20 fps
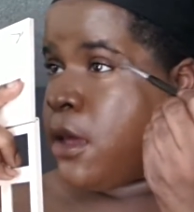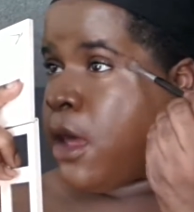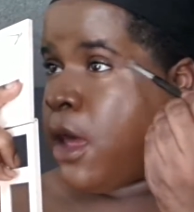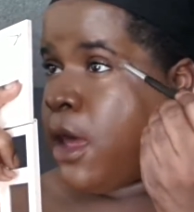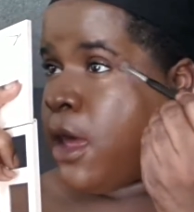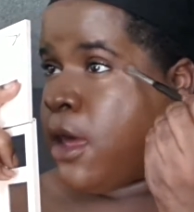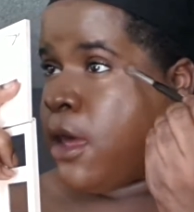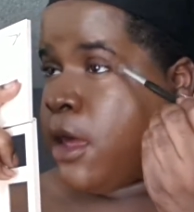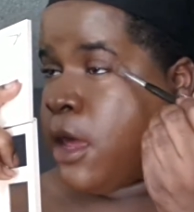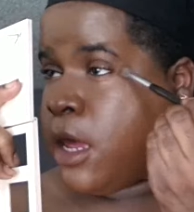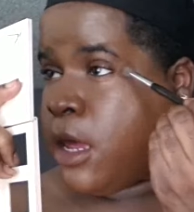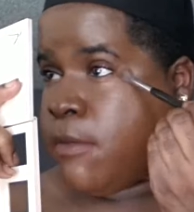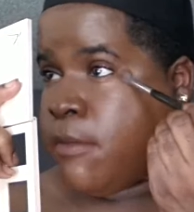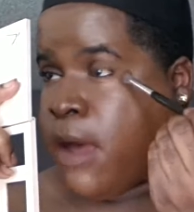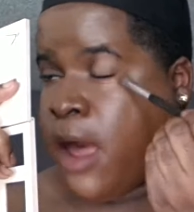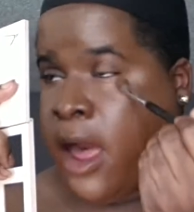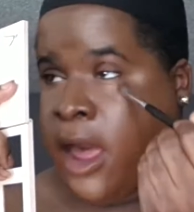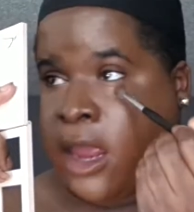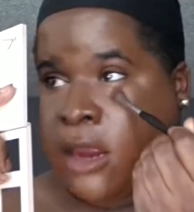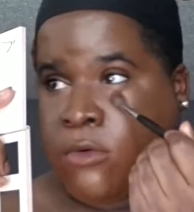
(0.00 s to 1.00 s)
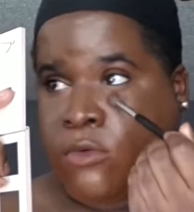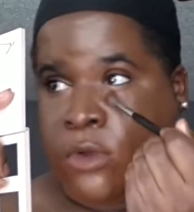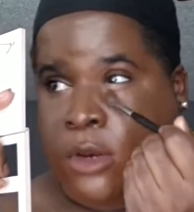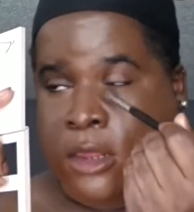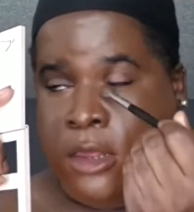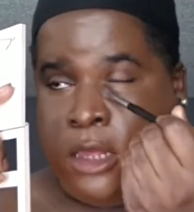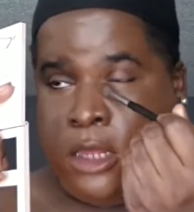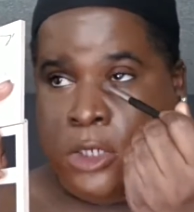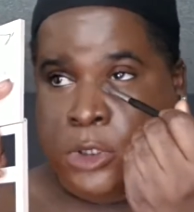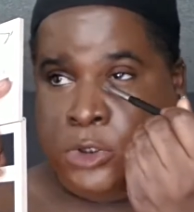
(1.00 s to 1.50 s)
I
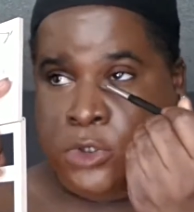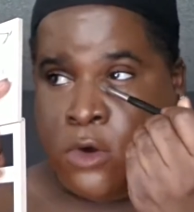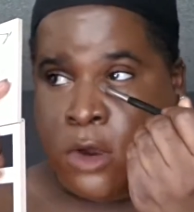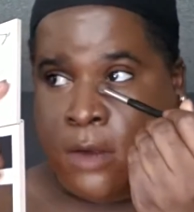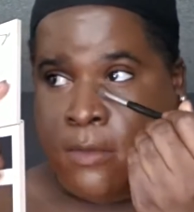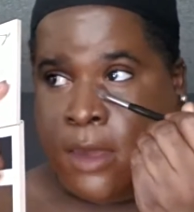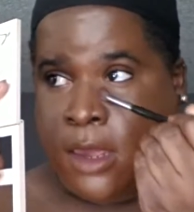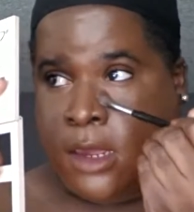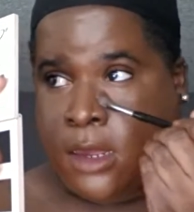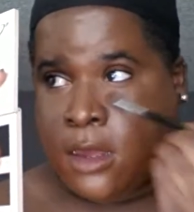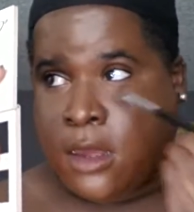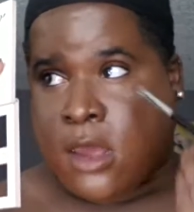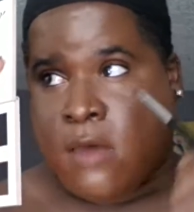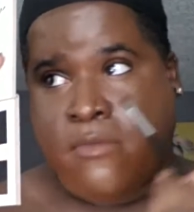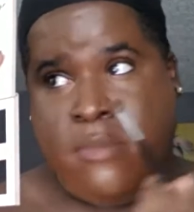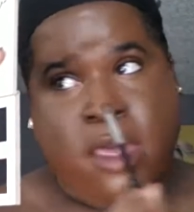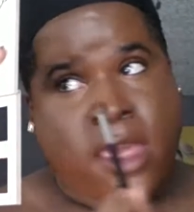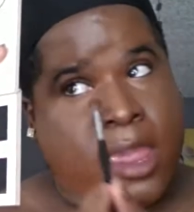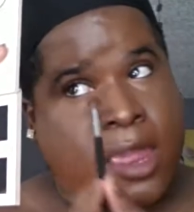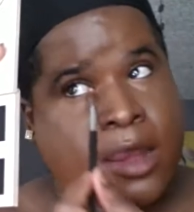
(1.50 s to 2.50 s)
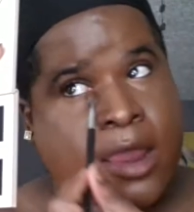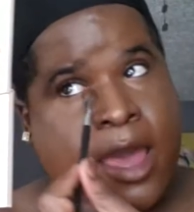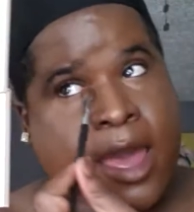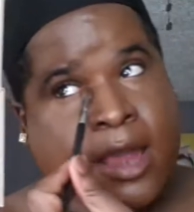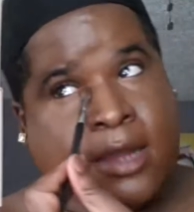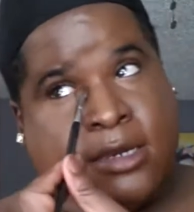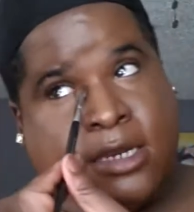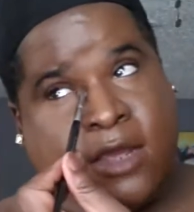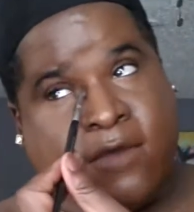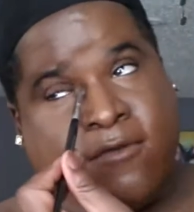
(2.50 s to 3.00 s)
really enjoyed makeup, and I
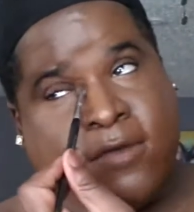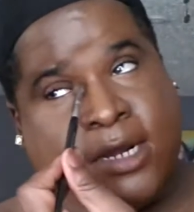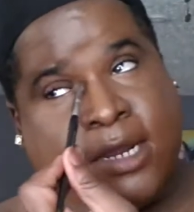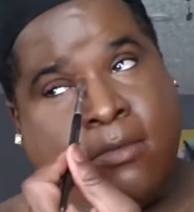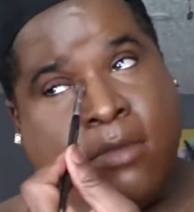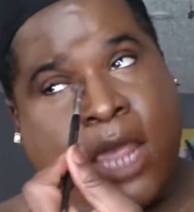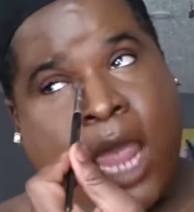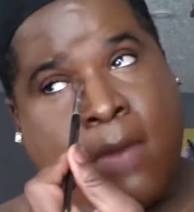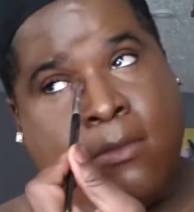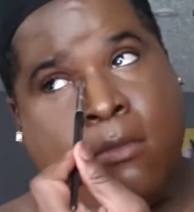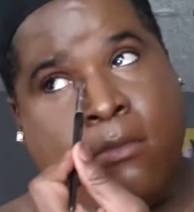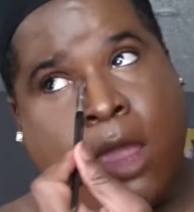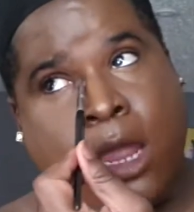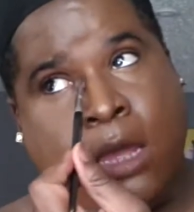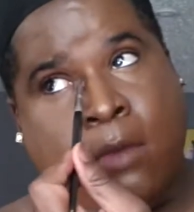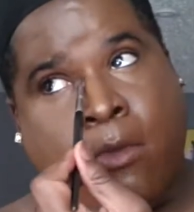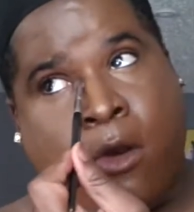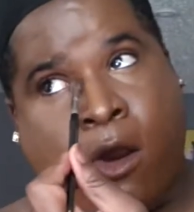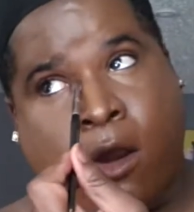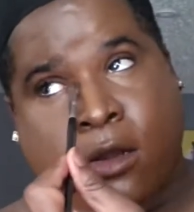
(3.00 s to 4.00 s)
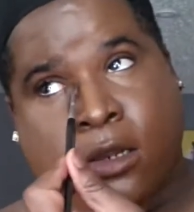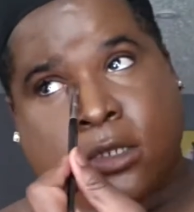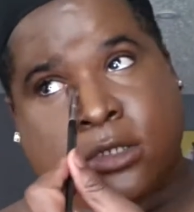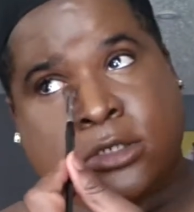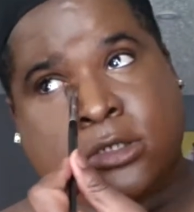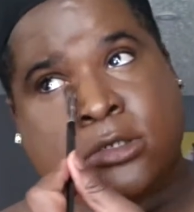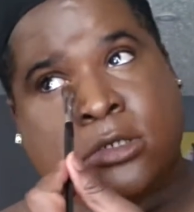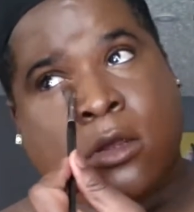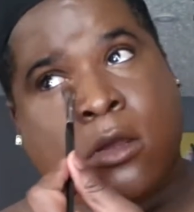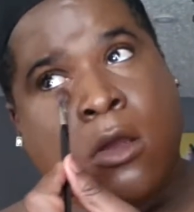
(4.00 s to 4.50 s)
definitely became a makeup
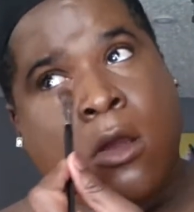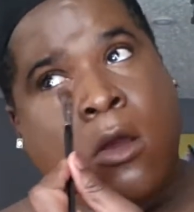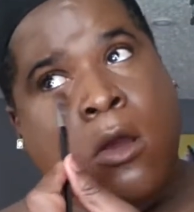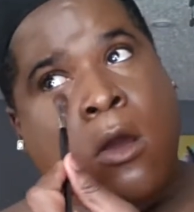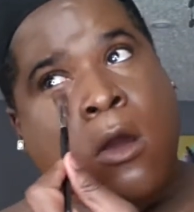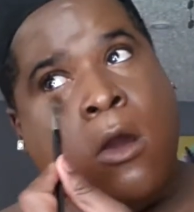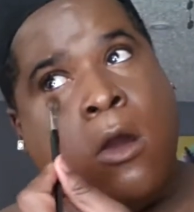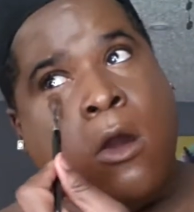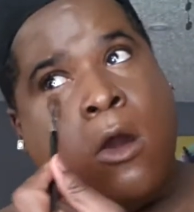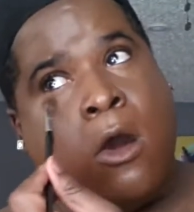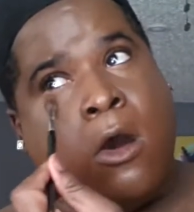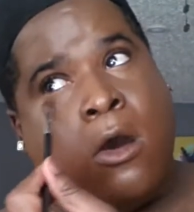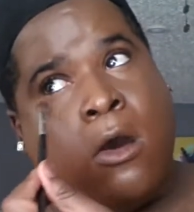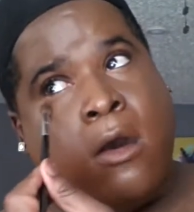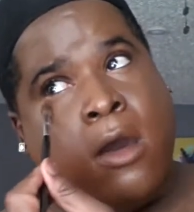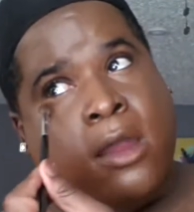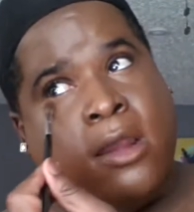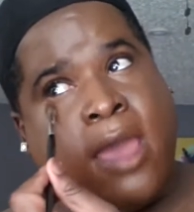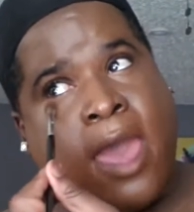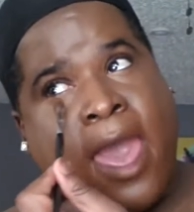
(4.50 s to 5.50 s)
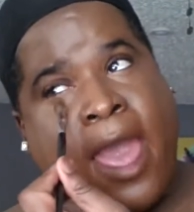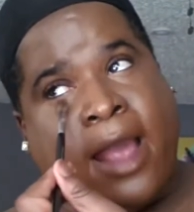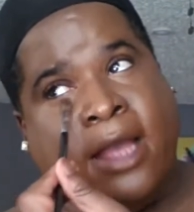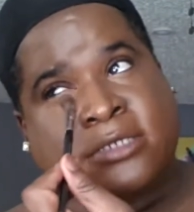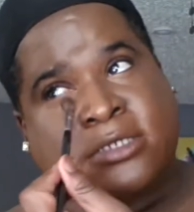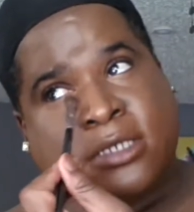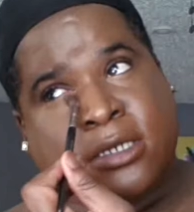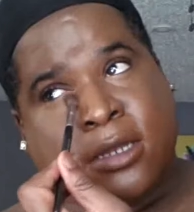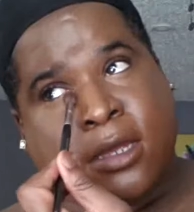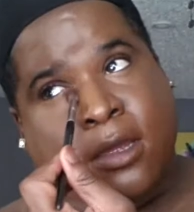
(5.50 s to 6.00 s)
artist on
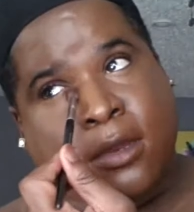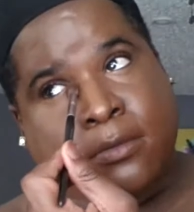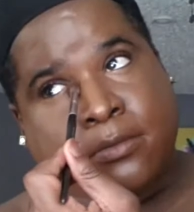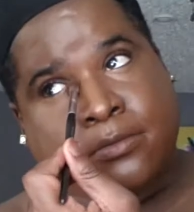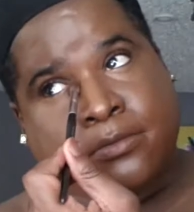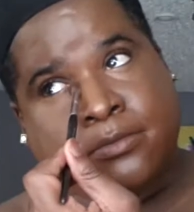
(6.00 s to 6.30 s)
accident.